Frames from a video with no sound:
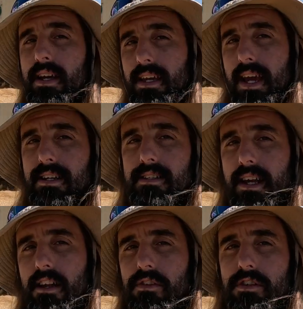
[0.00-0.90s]
Yes, I
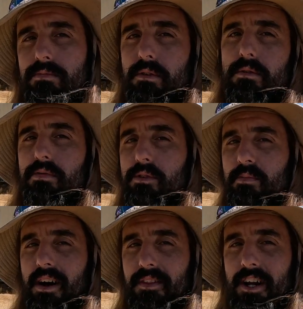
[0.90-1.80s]
know there's bird poop
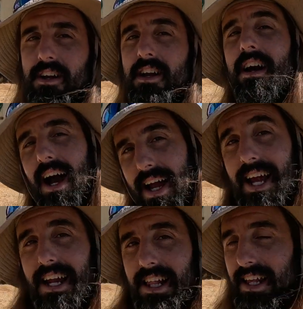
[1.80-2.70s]
on there. I
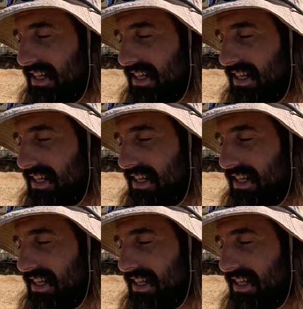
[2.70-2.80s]
gotta clean